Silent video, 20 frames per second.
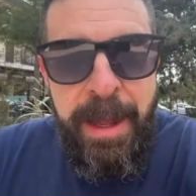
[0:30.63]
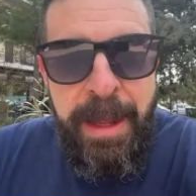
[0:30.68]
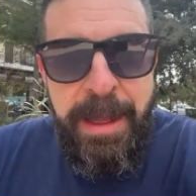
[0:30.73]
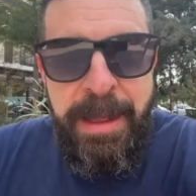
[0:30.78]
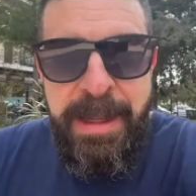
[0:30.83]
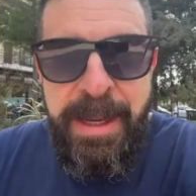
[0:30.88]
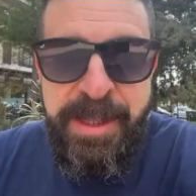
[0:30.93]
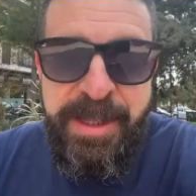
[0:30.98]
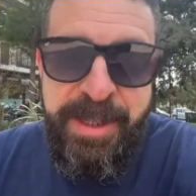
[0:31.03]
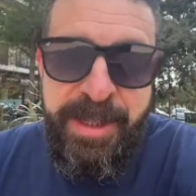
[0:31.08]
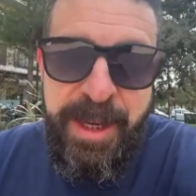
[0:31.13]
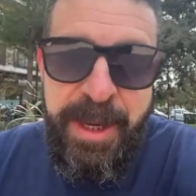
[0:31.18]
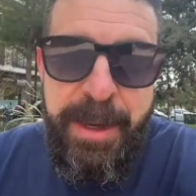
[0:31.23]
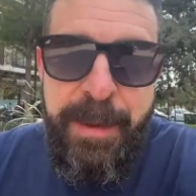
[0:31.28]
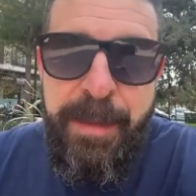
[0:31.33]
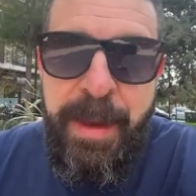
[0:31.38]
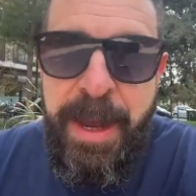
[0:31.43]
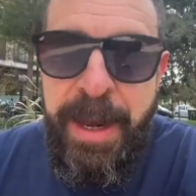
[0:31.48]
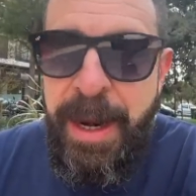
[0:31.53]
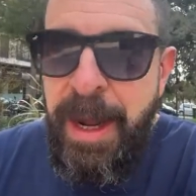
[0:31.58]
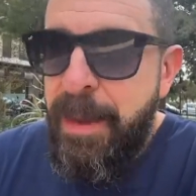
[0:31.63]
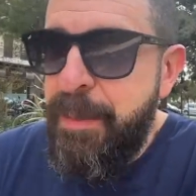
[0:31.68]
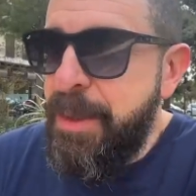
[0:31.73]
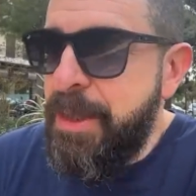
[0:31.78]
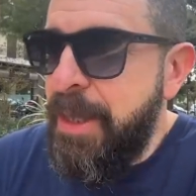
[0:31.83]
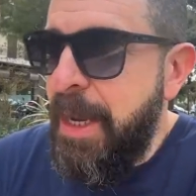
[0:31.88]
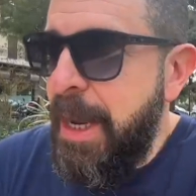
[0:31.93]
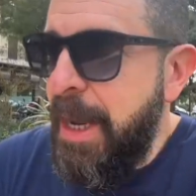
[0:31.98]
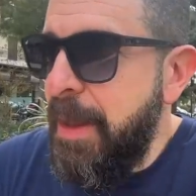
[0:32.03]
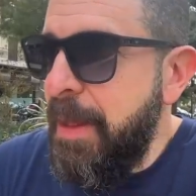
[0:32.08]
Let's see. And I'm
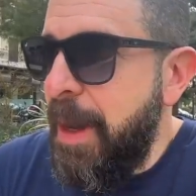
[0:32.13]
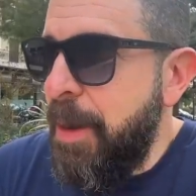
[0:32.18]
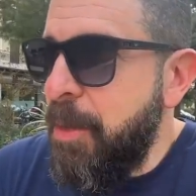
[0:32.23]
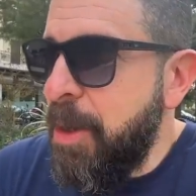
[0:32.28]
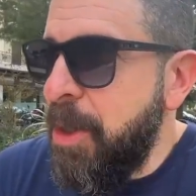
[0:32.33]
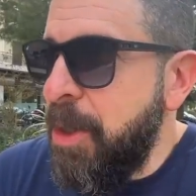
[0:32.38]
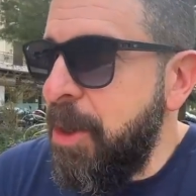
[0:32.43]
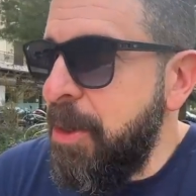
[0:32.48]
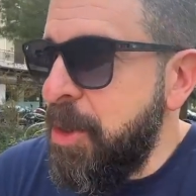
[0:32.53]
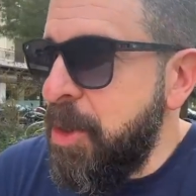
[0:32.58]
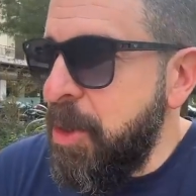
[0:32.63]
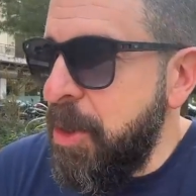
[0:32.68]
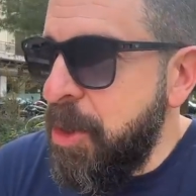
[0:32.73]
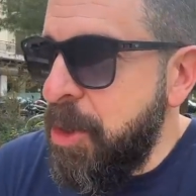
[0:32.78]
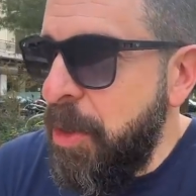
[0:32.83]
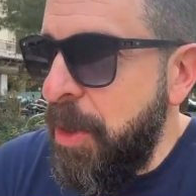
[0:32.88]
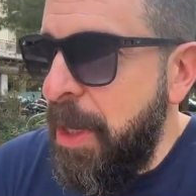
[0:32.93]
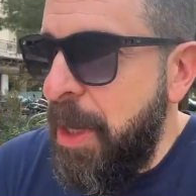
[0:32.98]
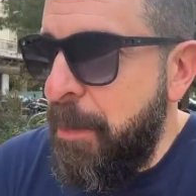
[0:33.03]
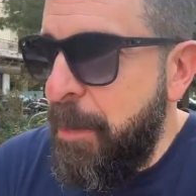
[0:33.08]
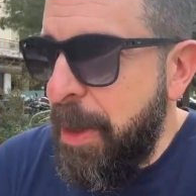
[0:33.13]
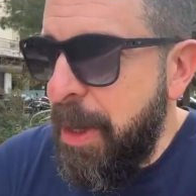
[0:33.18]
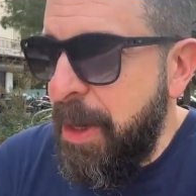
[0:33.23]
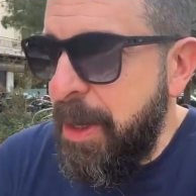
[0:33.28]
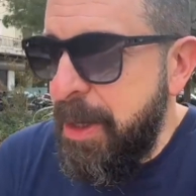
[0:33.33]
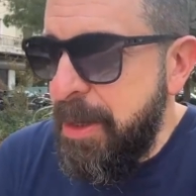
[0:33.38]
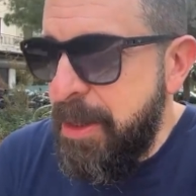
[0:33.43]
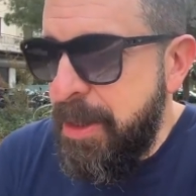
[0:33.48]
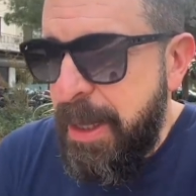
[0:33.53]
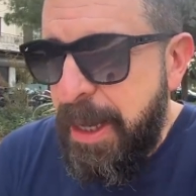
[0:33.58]
saying that we're close to a treaty
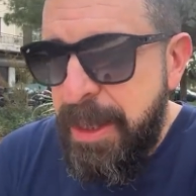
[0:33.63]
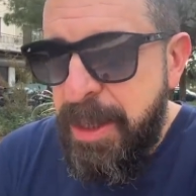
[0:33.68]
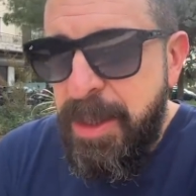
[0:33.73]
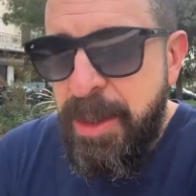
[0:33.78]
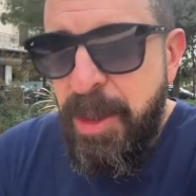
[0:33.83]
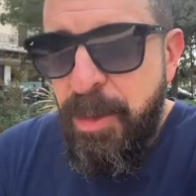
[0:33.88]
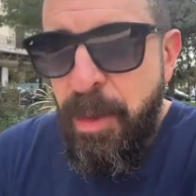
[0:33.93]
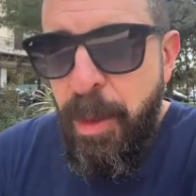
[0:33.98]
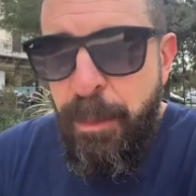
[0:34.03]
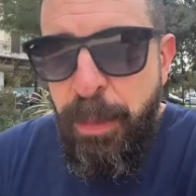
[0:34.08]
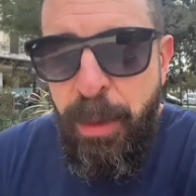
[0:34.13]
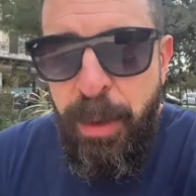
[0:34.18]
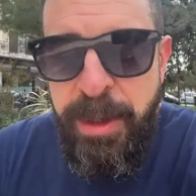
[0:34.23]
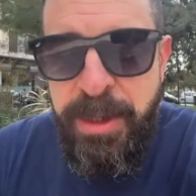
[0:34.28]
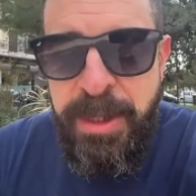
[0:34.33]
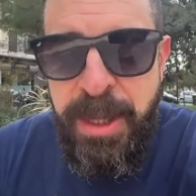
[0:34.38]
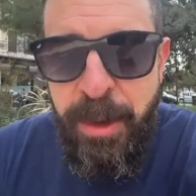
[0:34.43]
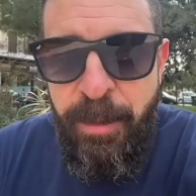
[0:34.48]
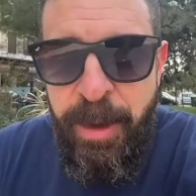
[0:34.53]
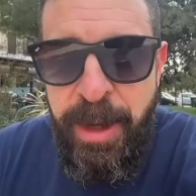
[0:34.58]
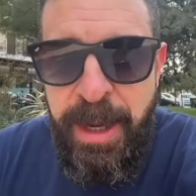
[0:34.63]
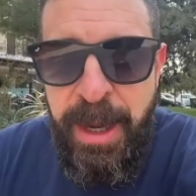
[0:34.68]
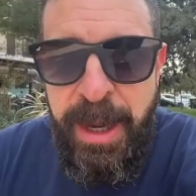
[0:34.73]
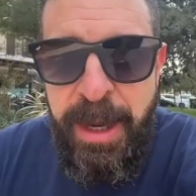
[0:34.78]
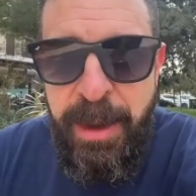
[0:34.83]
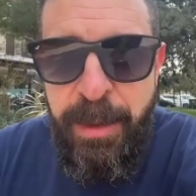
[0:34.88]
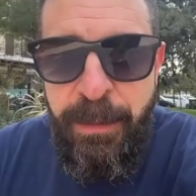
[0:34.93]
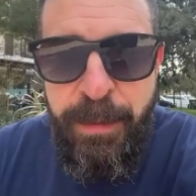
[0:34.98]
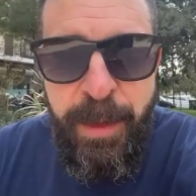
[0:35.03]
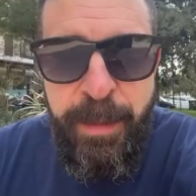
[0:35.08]
because that's the reports that we're
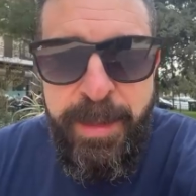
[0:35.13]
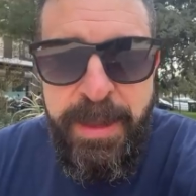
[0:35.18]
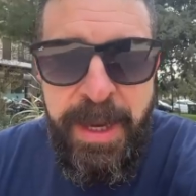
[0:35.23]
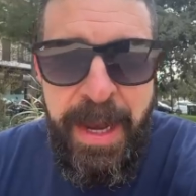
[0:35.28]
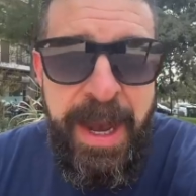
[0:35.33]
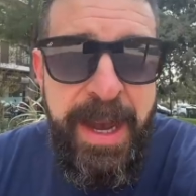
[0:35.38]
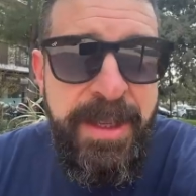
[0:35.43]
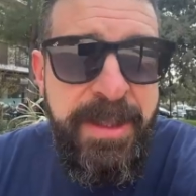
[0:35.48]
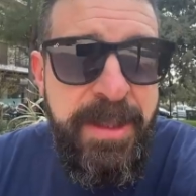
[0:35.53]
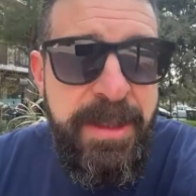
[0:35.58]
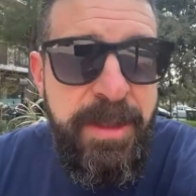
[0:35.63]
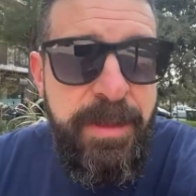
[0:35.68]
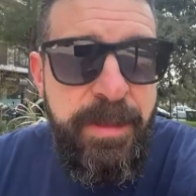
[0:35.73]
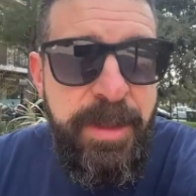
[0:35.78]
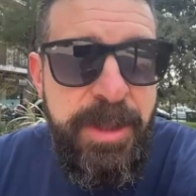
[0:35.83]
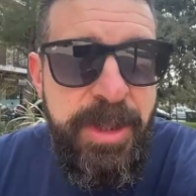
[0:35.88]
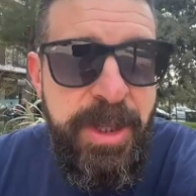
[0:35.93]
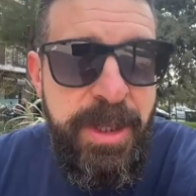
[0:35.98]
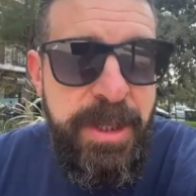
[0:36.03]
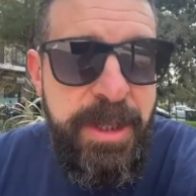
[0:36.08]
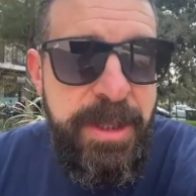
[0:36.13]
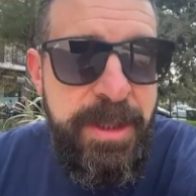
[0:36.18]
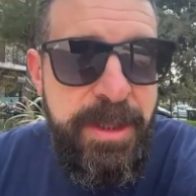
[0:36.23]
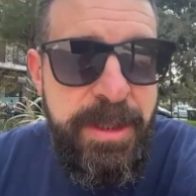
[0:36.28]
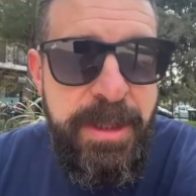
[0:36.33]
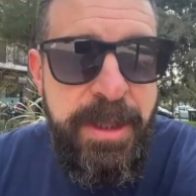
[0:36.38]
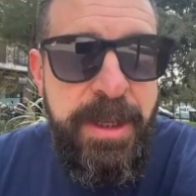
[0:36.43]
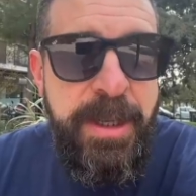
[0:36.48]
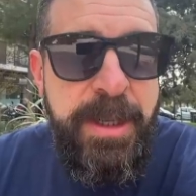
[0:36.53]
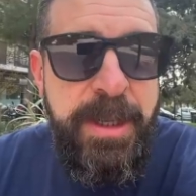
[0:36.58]
getting from TASS, which
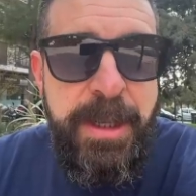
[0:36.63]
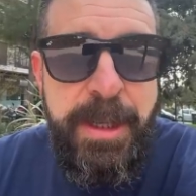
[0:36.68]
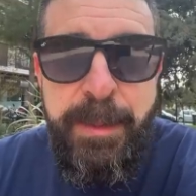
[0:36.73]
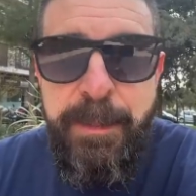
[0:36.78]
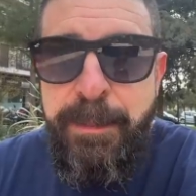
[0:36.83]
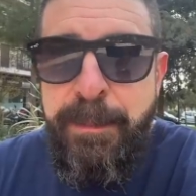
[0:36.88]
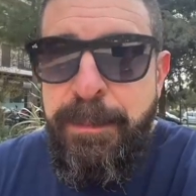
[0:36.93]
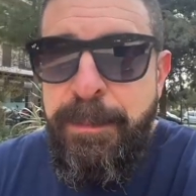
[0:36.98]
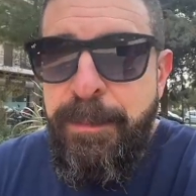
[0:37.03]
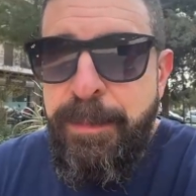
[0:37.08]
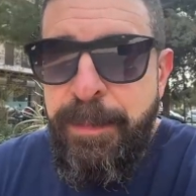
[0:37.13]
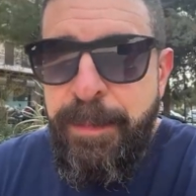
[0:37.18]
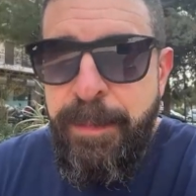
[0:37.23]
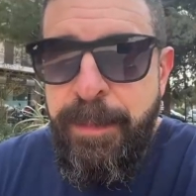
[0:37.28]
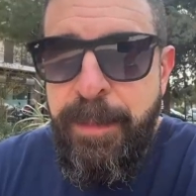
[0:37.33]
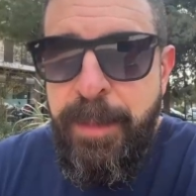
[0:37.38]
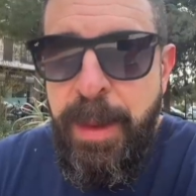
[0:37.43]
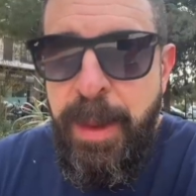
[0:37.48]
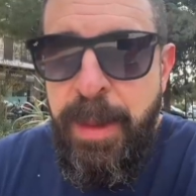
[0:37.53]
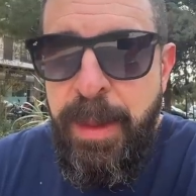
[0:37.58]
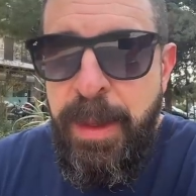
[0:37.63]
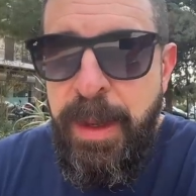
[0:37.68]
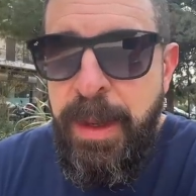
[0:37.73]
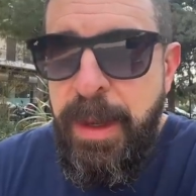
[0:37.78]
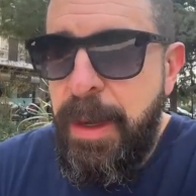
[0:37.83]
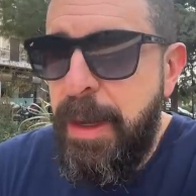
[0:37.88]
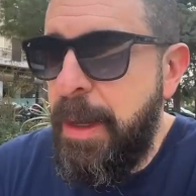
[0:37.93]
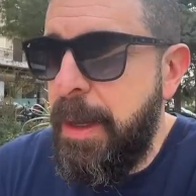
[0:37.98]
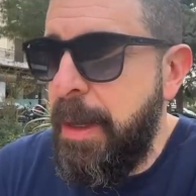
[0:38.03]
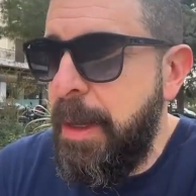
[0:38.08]
is um,
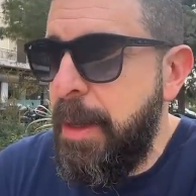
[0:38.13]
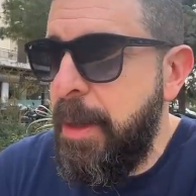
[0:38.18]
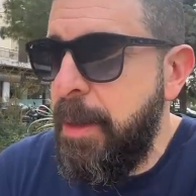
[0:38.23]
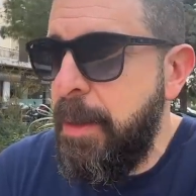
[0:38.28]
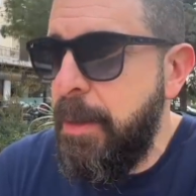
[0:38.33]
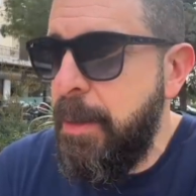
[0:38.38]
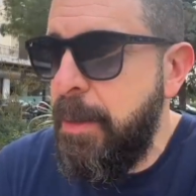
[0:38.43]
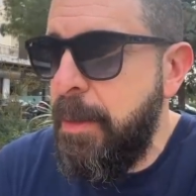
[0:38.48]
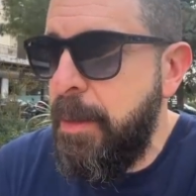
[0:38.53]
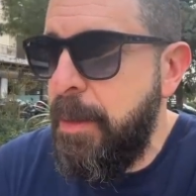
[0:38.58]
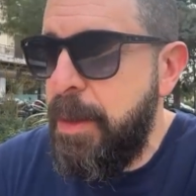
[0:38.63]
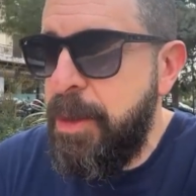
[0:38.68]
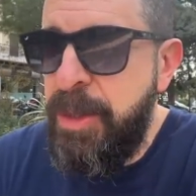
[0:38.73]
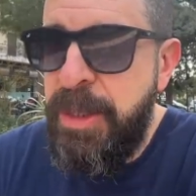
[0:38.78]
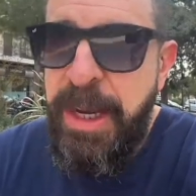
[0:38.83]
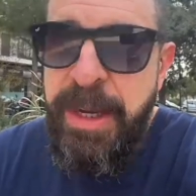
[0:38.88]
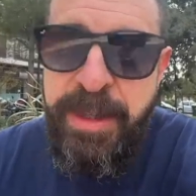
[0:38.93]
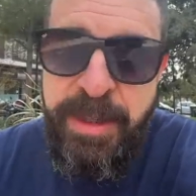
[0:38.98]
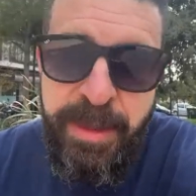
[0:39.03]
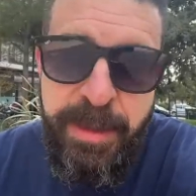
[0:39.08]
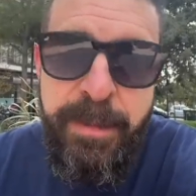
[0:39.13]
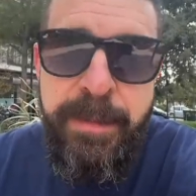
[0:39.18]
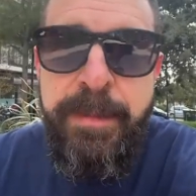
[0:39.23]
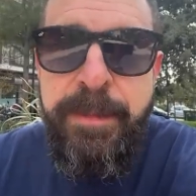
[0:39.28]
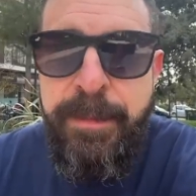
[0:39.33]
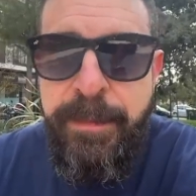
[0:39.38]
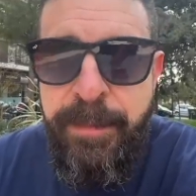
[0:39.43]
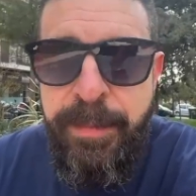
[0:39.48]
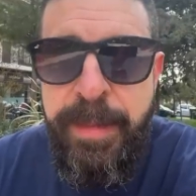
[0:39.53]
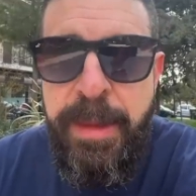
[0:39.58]
the uh, state,
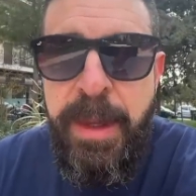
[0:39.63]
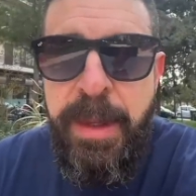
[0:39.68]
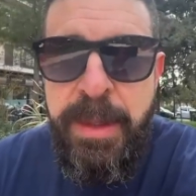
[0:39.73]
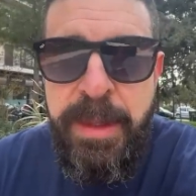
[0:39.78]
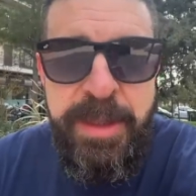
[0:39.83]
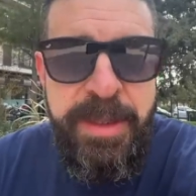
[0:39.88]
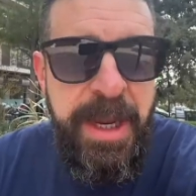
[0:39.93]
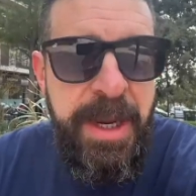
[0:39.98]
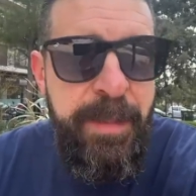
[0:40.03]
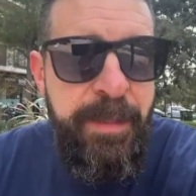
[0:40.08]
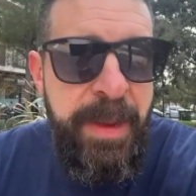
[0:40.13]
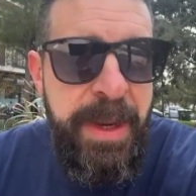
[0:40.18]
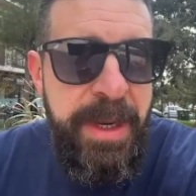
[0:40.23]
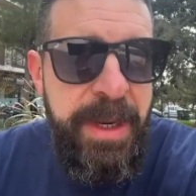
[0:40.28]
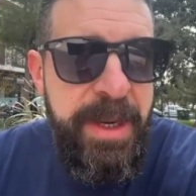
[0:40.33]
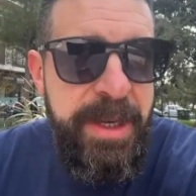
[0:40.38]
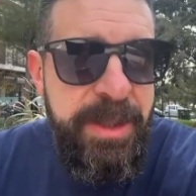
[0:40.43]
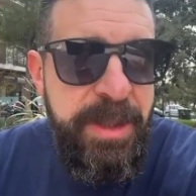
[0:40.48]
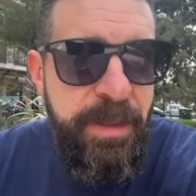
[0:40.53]
state media.